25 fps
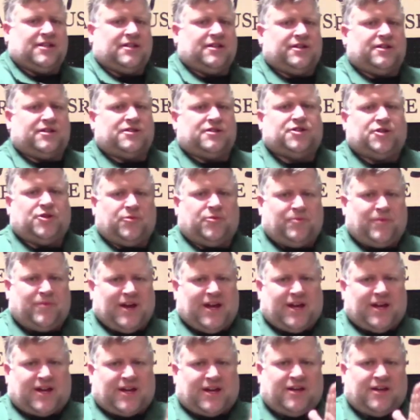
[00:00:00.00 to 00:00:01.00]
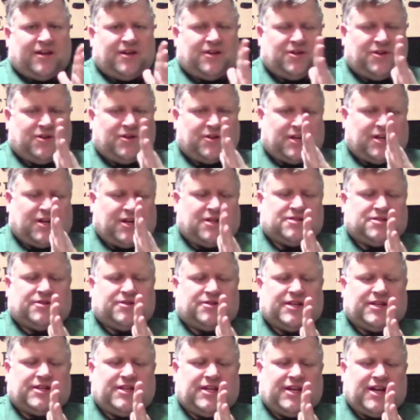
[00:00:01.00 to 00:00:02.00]
too big, you can also
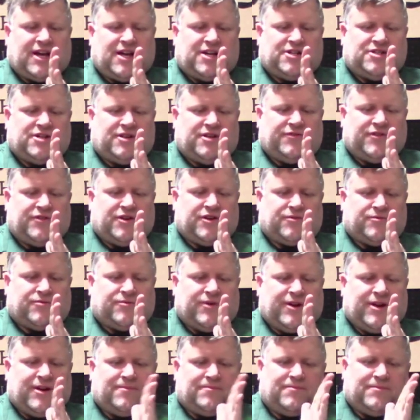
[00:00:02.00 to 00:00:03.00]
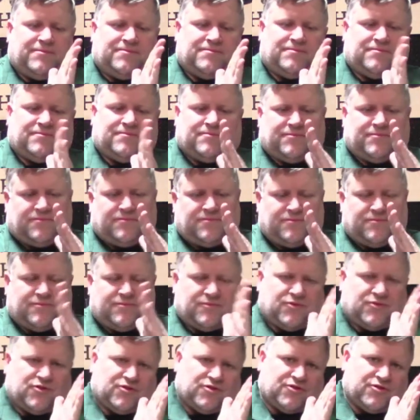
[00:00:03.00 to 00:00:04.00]
get the edge of your rim
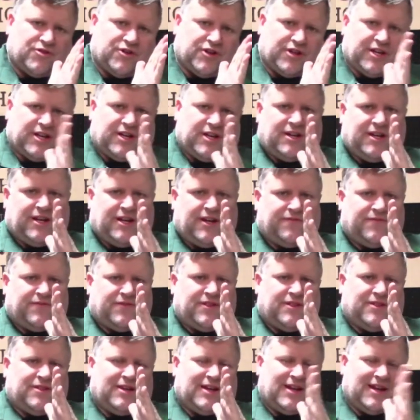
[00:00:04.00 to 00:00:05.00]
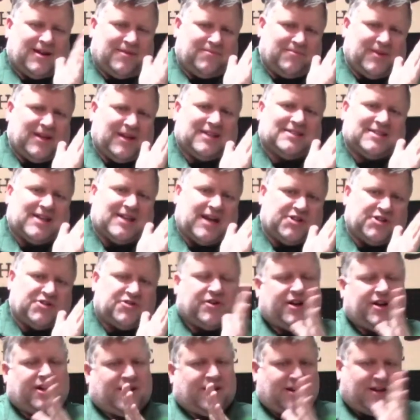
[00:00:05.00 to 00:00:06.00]
crooked and I'm
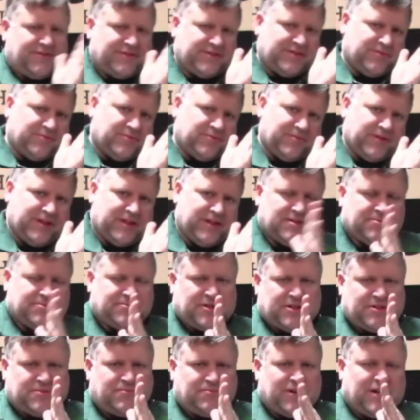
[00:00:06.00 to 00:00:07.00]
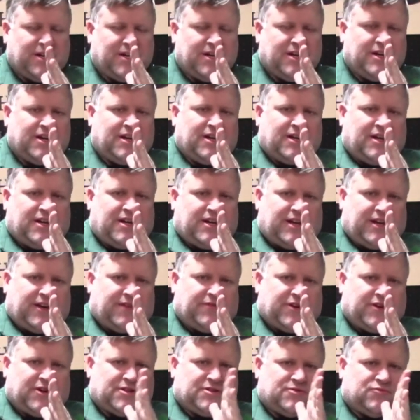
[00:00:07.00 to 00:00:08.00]
exaggerating, obviously it wouldn't be this much, but if
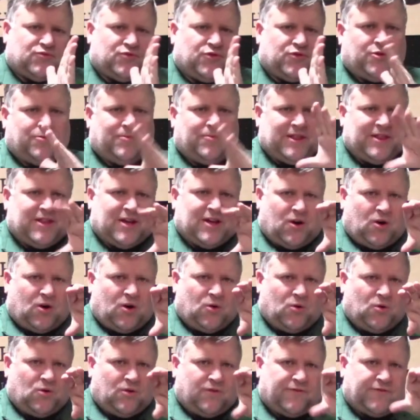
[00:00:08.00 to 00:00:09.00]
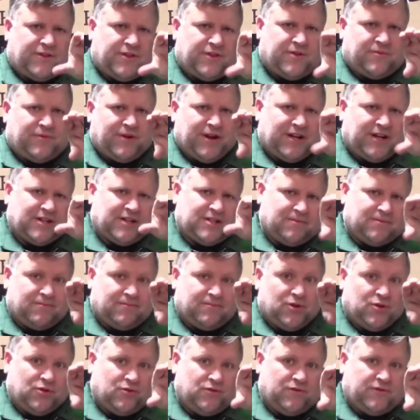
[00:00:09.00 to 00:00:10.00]
there's room in the hole for the ring to
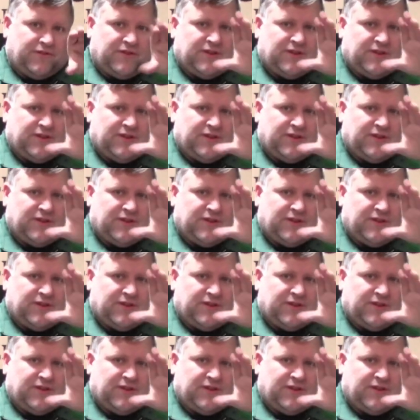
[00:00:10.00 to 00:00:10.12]
move,